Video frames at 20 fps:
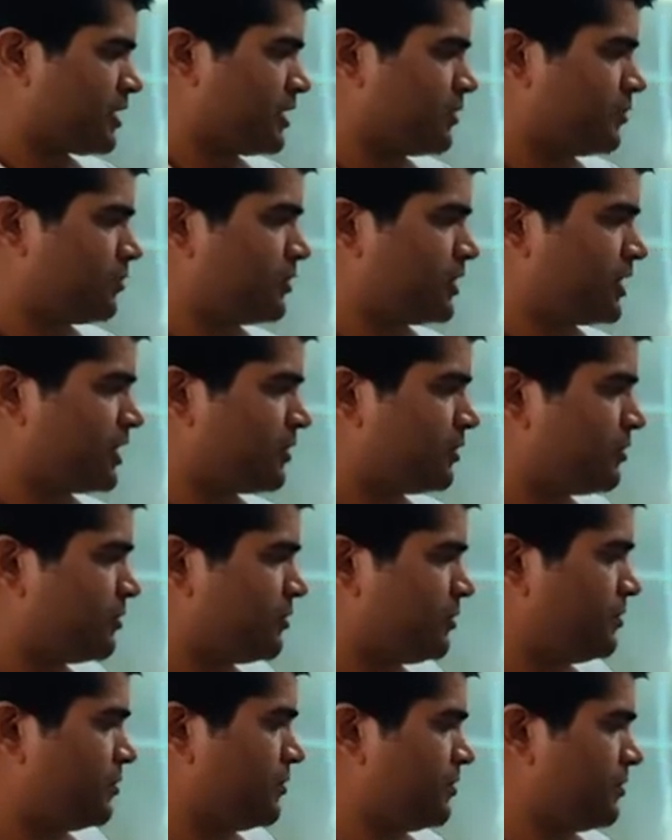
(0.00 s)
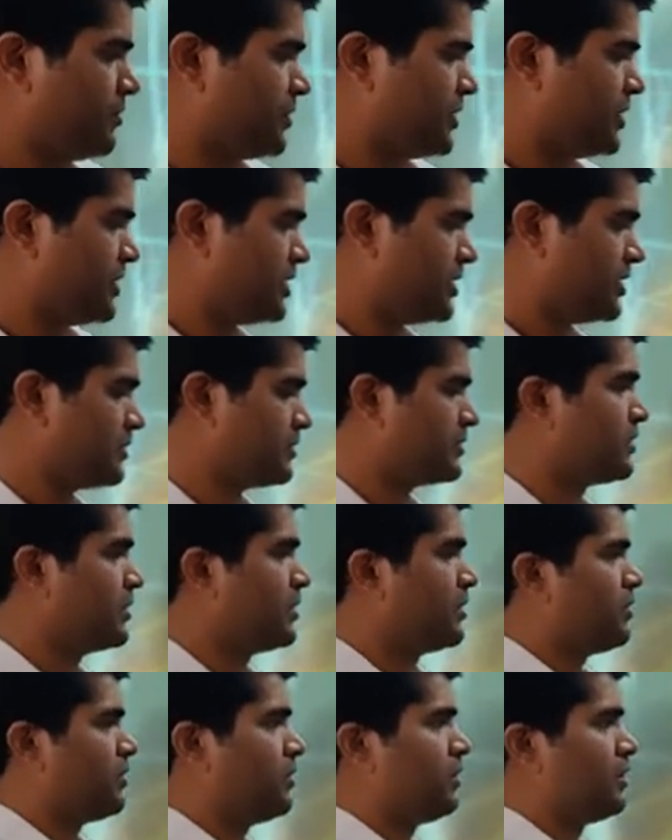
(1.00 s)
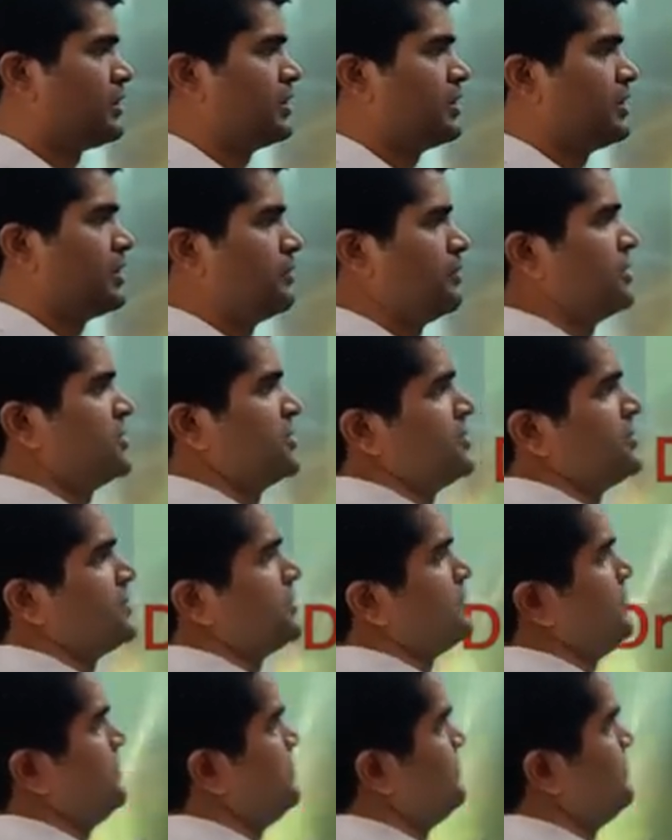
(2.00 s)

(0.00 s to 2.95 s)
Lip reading: how we have written all the equations.